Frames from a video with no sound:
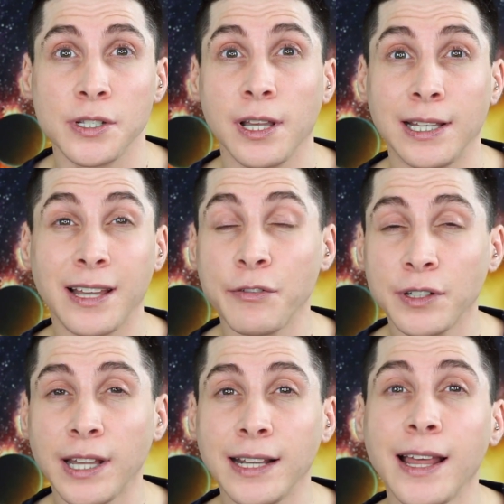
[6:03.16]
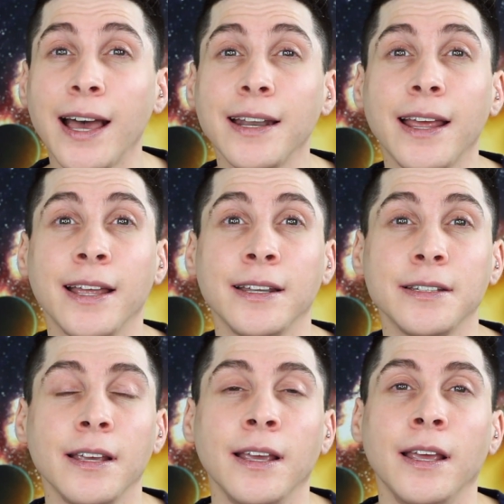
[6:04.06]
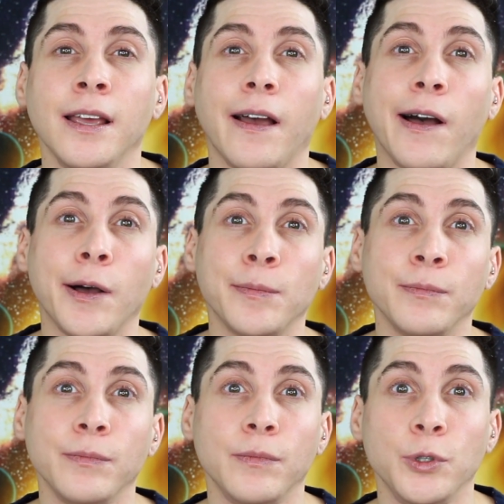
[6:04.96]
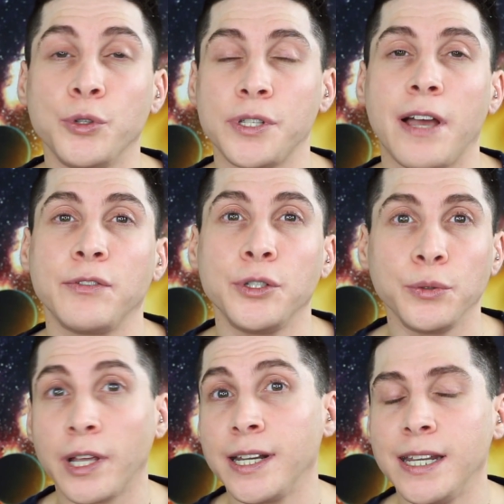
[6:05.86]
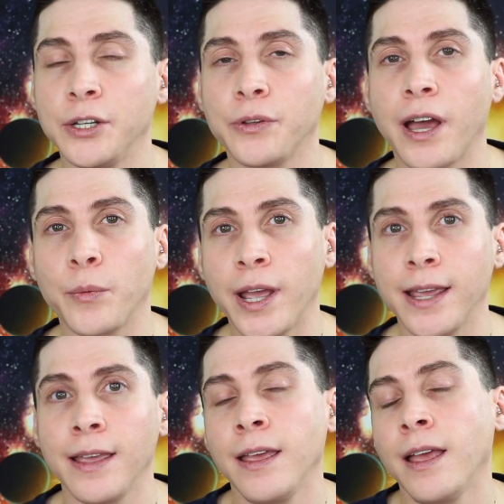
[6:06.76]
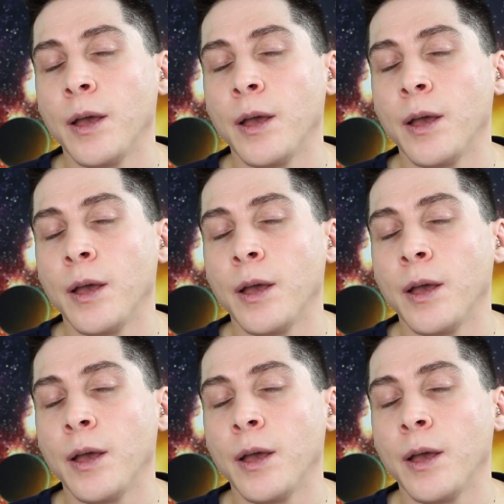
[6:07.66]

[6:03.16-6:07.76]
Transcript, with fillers: just left like that, and you just have to let it heal that way.